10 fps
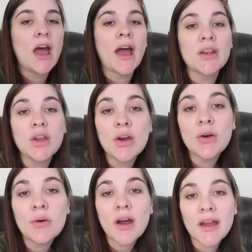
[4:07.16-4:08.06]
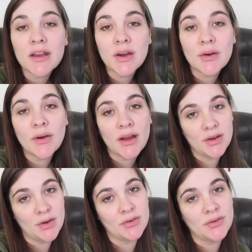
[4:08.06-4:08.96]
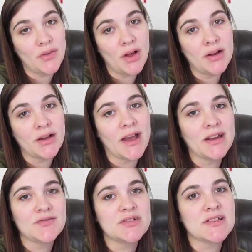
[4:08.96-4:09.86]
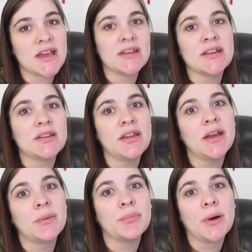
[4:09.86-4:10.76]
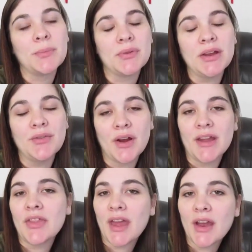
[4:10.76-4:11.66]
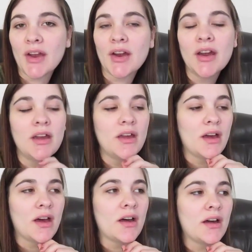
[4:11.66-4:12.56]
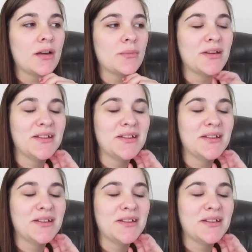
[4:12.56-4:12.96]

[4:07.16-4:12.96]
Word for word: I know, I know, I know the vlog kind of just ended like abruptly right there. Um,